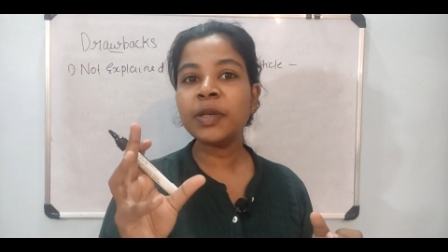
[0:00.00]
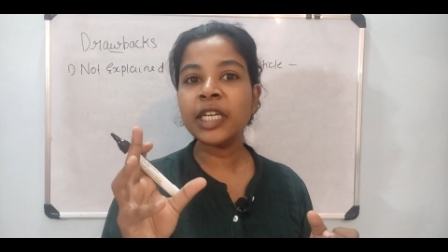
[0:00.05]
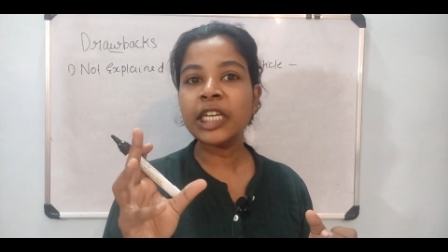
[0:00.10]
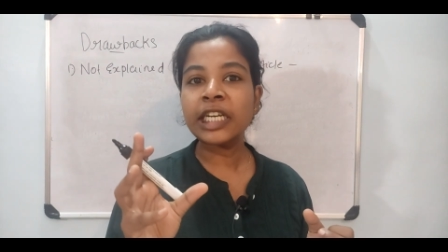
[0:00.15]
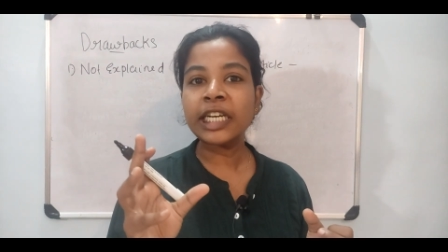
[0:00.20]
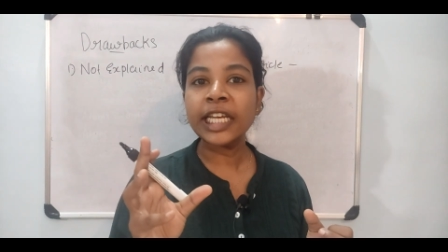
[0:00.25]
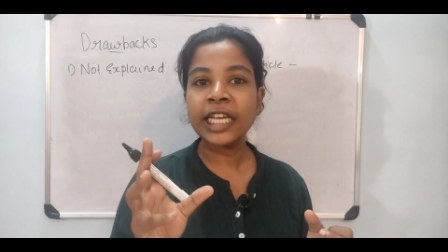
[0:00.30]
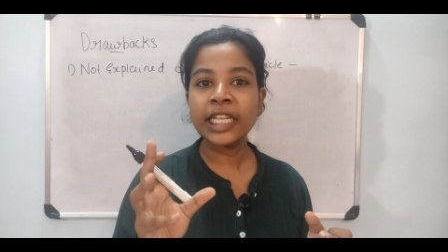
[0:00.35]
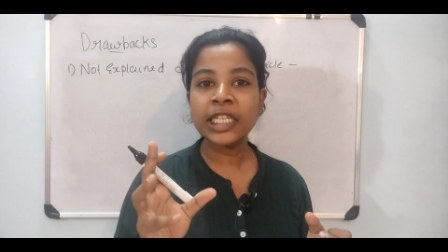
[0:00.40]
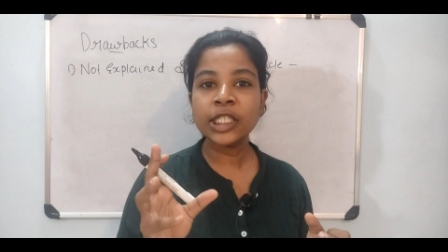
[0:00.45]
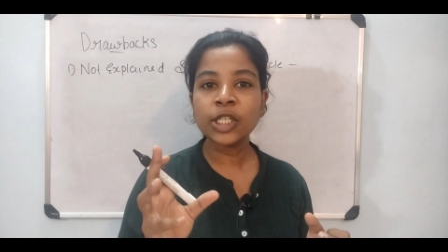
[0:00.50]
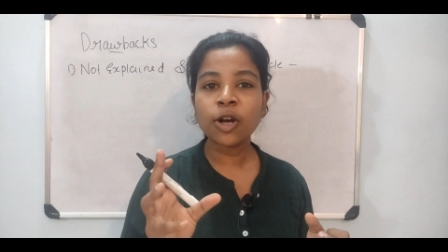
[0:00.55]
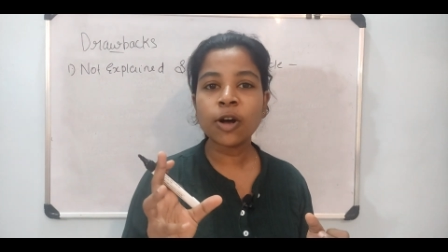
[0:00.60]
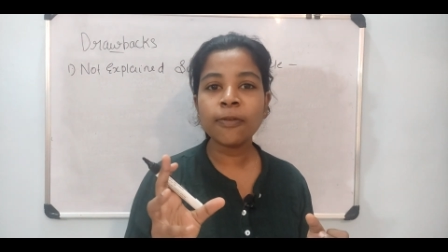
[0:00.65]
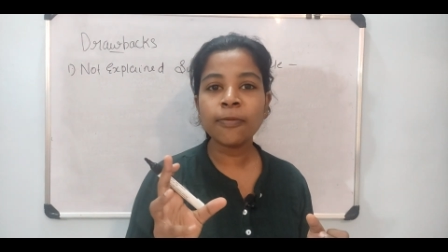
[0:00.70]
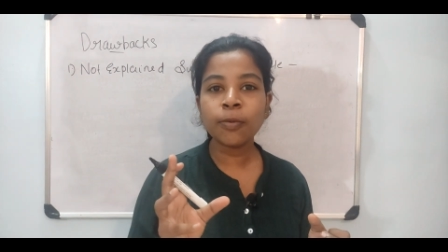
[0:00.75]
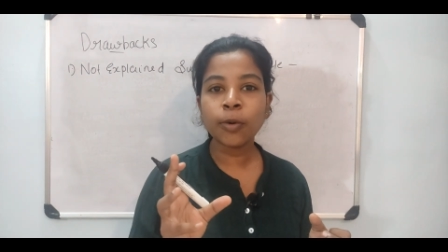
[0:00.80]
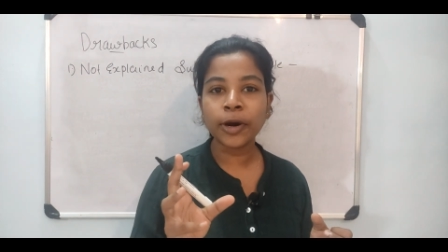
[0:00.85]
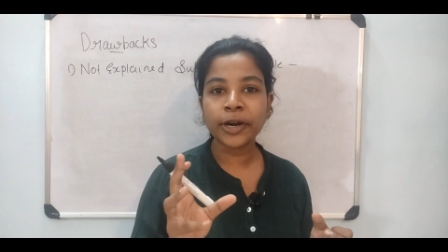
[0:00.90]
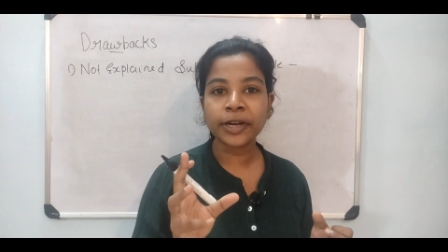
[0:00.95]
contains
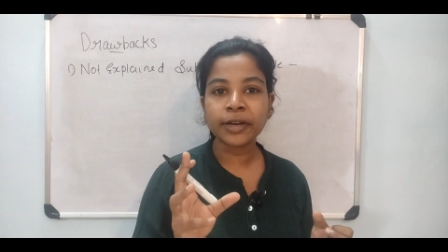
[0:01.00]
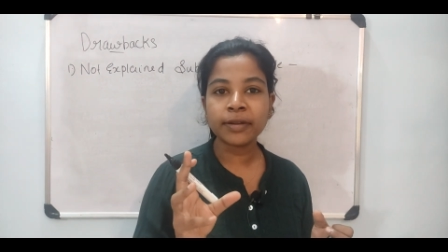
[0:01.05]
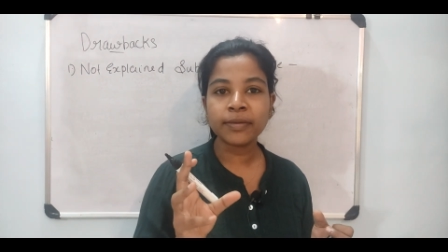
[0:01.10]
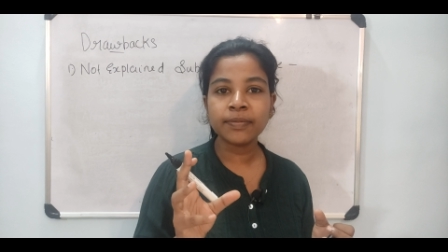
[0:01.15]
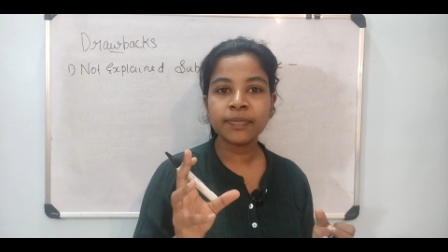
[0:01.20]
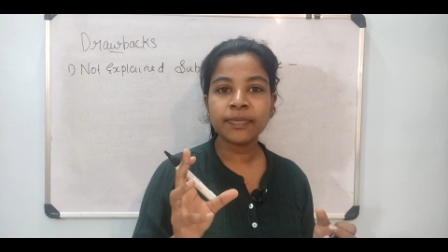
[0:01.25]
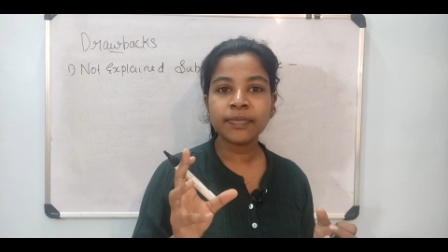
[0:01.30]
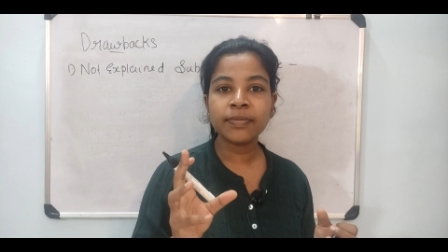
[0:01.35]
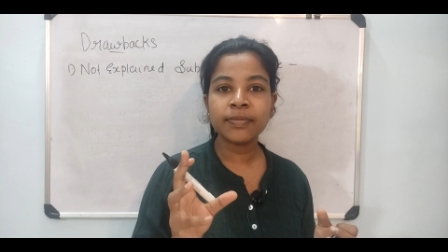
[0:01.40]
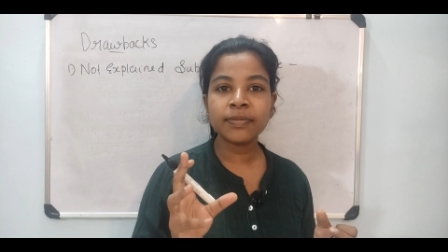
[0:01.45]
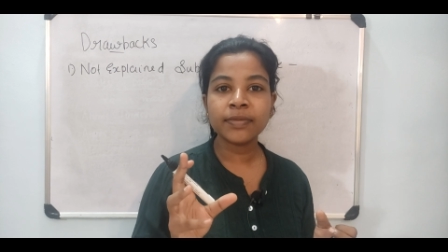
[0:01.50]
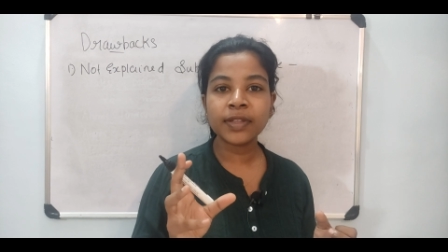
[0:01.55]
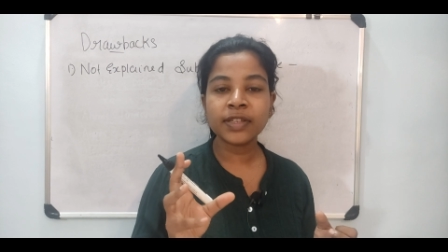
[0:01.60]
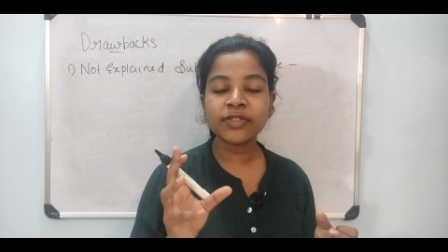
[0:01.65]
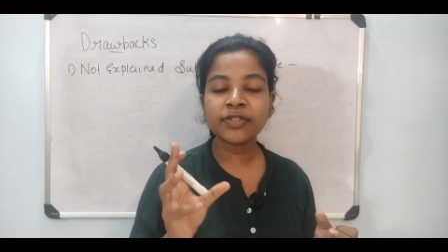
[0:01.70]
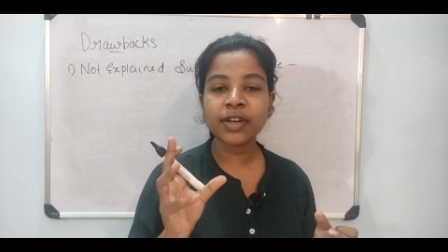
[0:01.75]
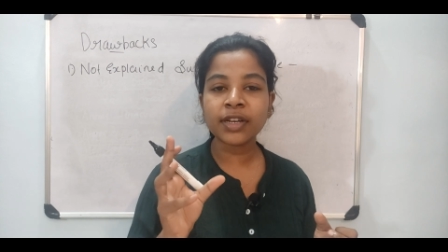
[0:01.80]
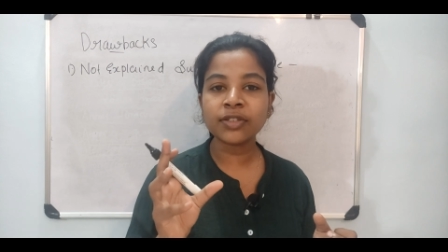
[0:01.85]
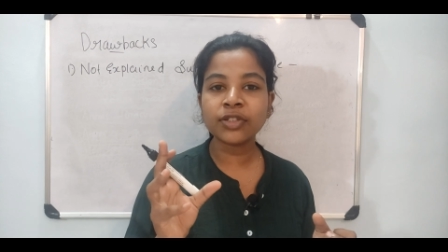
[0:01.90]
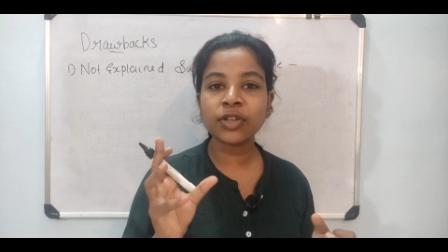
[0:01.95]
of what? The
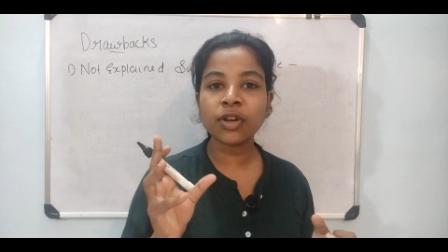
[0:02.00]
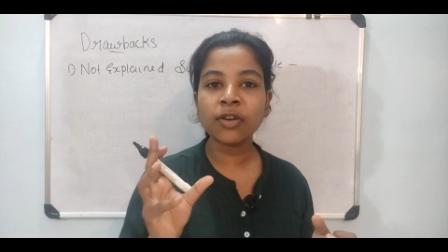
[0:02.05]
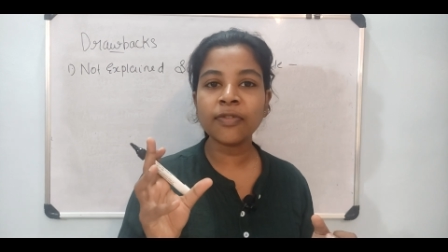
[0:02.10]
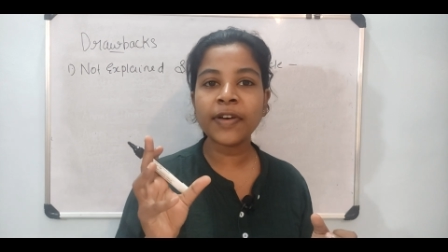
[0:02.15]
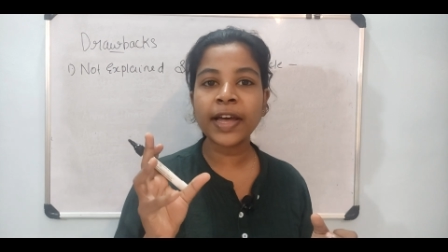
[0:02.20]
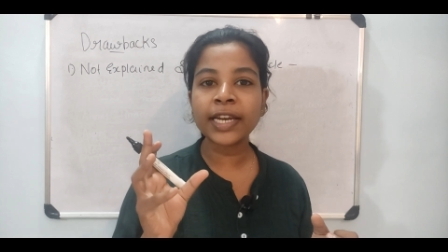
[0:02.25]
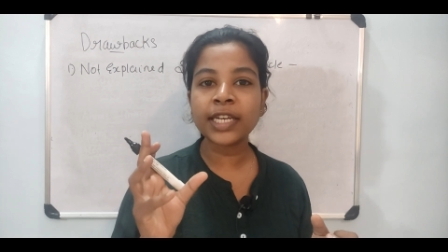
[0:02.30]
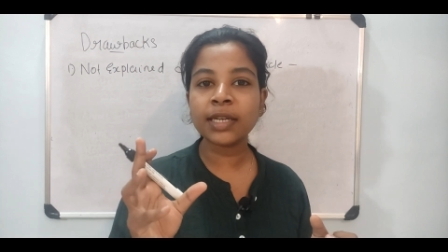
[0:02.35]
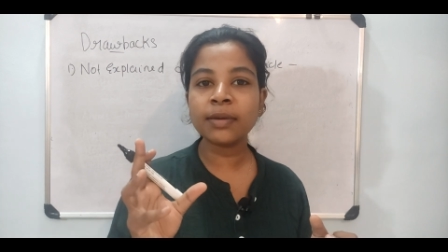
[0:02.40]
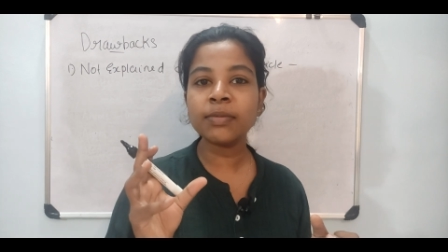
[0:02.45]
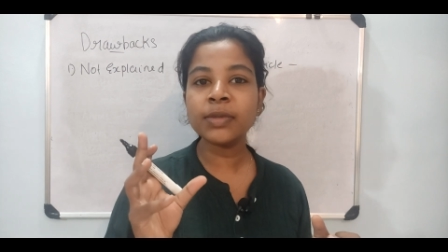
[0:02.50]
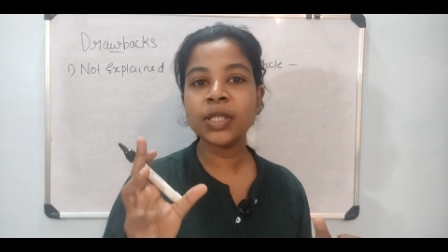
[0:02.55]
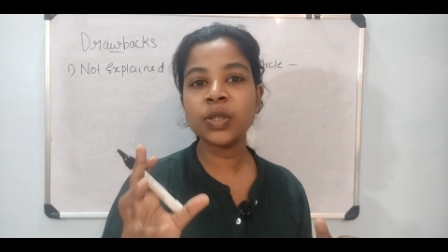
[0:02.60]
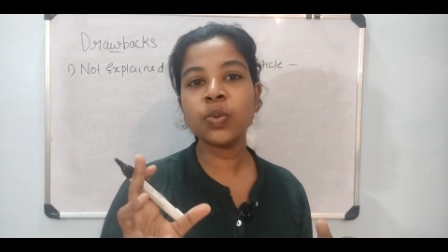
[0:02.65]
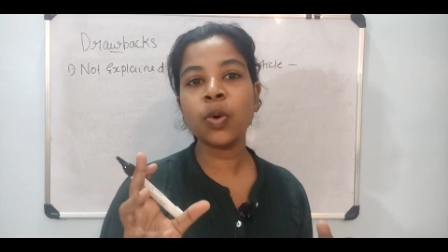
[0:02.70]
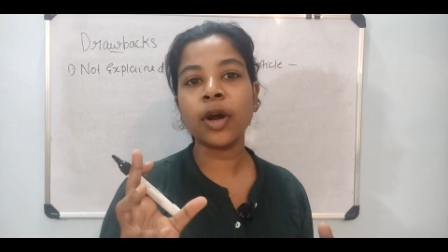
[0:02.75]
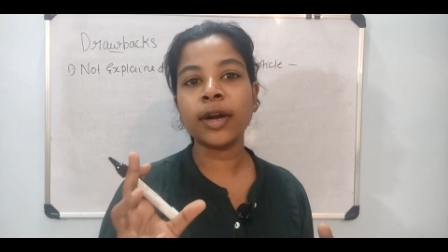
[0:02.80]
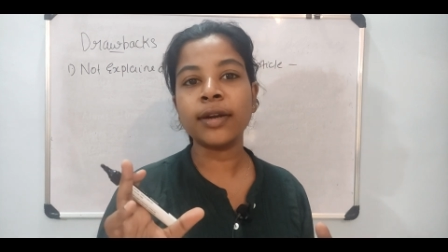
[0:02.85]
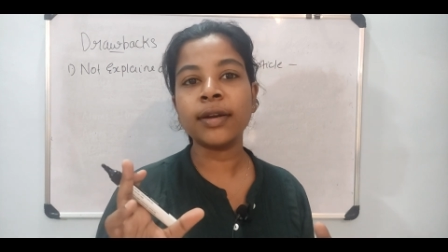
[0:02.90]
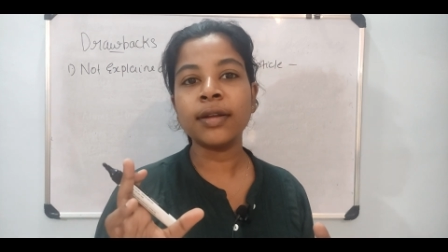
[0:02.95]
structure of atom is
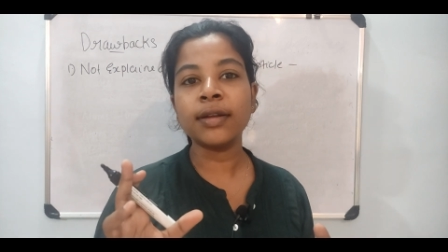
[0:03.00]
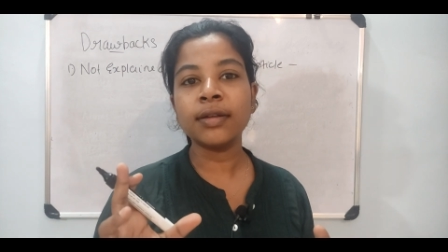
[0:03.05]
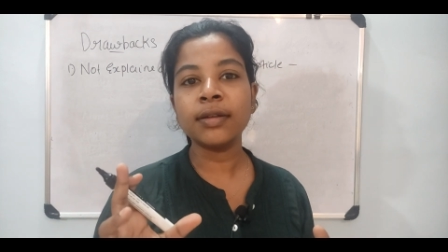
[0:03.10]
what?